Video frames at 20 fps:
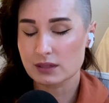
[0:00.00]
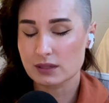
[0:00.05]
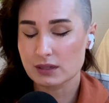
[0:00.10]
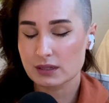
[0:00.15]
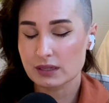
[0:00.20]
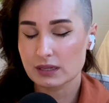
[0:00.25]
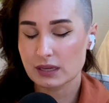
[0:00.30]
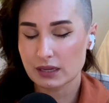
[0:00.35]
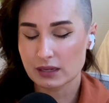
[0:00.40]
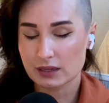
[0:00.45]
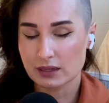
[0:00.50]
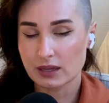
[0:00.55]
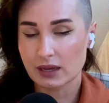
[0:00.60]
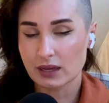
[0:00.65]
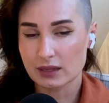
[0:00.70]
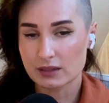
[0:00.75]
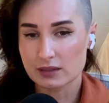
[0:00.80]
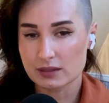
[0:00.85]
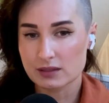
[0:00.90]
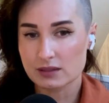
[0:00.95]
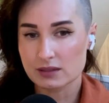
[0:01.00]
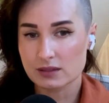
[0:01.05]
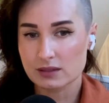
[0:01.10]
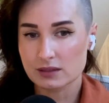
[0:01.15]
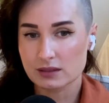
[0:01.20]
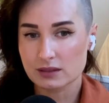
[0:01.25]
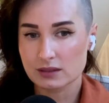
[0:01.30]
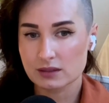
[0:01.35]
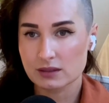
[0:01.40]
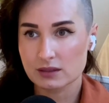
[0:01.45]
can get
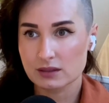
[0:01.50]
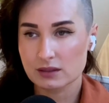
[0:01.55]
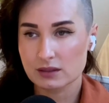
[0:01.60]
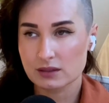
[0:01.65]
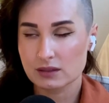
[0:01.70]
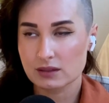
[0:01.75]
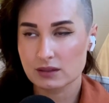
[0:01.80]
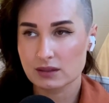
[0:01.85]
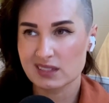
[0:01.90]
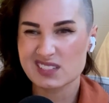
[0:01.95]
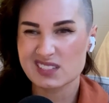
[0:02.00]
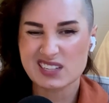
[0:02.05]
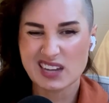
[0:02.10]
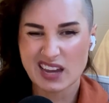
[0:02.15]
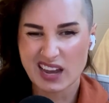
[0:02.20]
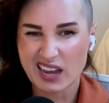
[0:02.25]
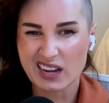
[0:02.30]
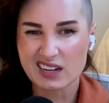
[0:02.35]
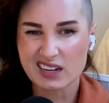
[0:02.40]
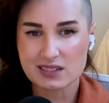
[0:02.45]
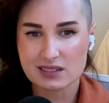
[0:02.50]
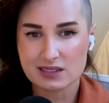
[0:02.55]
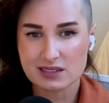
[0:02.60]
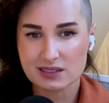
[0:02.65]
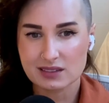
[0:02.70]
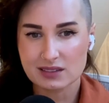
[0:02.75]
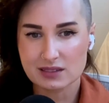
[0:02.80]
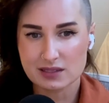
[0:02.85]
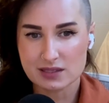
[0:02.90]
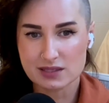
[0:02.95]
attacked
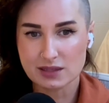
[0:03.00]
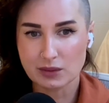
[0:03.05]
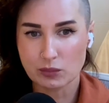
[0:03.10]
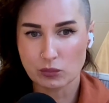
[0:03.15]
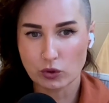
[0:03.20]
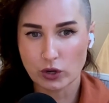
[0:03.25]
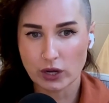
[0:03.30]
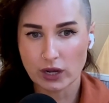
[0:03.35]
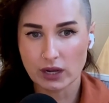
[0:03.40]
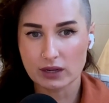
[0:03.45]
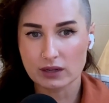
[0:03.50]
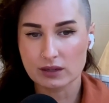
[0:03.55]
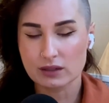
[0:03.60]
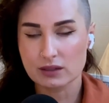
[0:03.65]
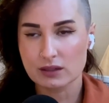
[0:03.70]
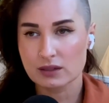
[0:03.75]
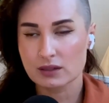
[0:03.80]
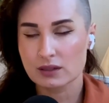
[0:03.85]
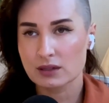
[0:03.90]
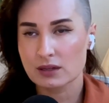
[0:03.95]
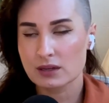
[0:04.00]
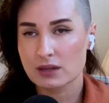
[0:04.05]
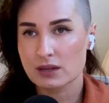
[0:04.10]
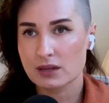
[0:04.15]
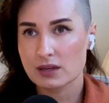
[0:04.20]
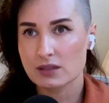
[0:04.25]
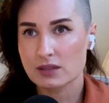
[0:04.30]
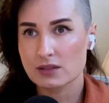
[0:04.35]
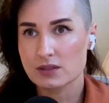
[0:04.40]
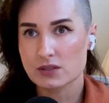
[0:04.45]
in some way.
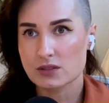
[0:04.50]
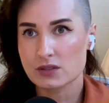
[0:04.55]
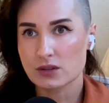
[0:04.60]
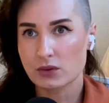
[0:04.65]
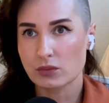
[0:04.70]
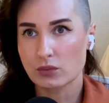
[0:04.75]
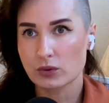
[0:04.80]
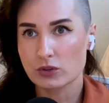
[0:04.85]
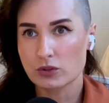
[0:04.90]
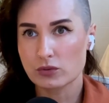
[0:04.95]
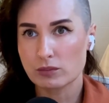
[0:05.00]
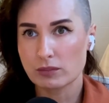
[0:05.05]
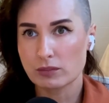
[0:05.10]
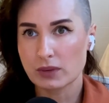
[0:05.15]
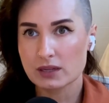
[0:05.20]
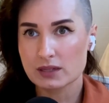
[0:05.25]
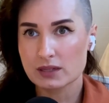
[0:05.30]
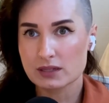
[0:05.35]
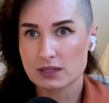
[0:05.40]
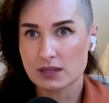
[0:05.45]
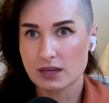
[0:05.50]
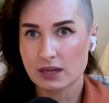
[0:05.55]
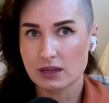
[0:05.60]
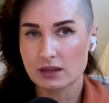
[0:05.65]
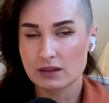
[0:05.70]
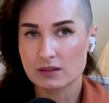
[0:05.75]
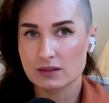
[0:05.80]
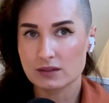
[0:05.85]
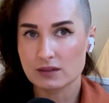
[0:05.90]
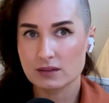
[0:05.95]
And so when you
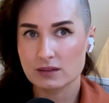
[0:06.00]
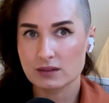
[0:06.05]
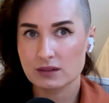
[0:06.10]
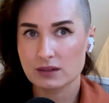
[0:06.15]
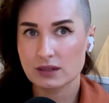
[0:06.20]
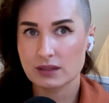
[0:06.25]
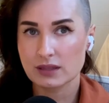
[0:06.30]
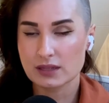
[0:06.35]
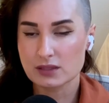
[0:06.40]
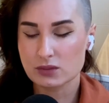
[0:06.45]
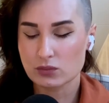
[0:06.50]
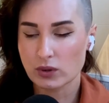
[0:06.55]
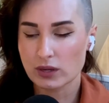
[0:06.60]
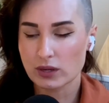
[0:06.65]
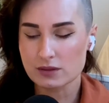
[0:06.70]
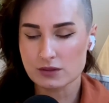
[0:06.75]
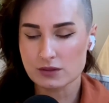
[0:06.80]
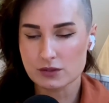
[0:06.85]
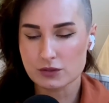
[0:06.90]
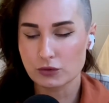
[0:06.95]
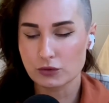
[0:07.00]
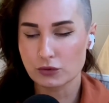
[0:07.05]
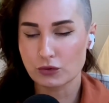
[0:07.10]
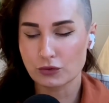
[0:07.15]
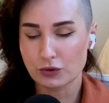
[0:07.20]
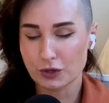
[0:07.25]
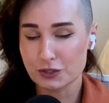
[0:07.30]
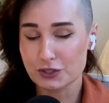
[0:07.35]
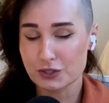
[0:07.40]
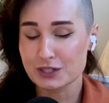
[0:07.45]
meditate, that's why it's so
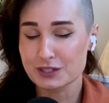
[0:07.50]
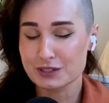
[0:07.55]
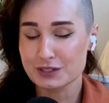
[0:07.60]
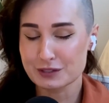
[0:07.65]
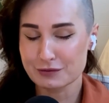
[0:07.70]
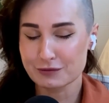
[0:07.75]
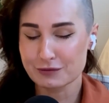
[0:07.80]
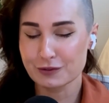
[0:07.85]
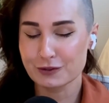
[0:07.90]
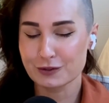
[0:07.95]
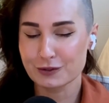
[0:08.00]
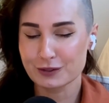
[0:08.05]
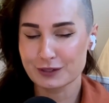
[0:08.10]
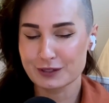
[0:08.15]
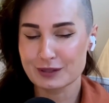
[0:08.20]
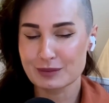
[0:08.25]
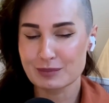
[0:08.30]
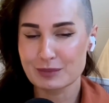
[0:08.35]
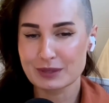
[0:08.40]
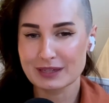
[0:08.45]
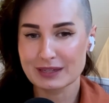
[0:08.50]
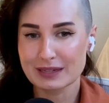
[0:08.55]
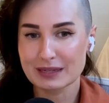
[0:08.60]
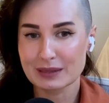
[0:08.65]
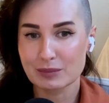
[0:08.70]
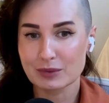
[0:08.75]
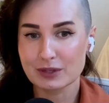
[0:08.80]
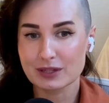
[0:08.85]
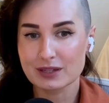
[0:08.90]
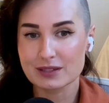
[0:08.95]
crunchy and difficult at the
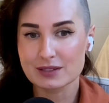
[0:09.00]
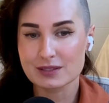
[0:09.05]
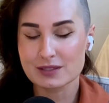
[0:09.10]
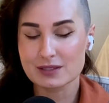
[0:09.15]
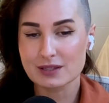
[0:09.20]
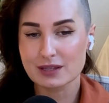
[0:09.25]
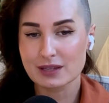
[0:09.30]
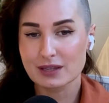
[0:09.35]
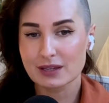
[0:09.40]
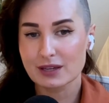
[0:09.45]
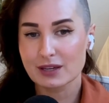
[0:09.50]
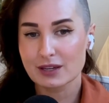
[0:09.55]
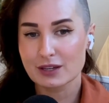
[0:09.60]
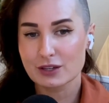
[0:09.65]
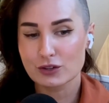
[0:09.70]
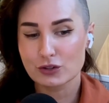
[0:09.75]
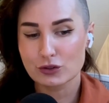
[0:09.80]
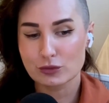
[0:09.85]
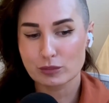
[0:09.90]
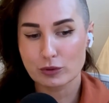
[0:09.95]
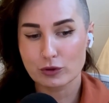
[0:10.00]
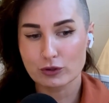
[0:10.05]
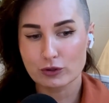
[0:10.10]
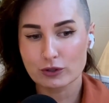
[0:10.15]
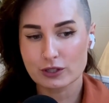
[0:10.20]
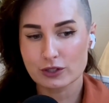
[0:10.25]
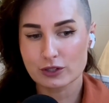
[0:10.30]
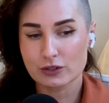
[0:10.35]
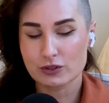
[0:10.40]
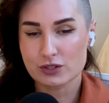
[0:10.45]
beginning, because you're
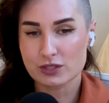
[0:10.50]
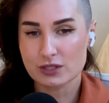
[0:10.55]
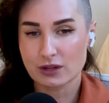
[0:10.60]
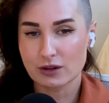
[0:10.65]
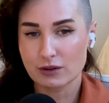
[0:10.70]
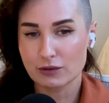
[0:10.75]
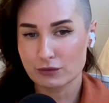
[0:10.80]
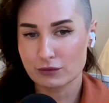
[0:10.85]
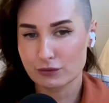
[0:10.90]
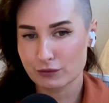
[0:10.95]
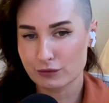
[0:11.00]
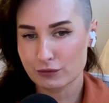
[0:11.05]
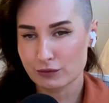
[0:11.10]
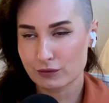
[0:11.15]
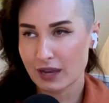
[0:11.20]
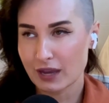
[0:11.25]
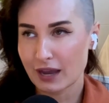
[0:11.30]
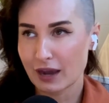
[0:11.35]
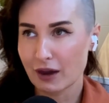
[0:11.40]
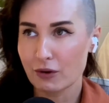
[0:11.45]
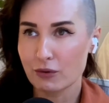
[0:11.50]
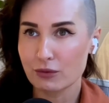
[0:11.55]
pulling yourself out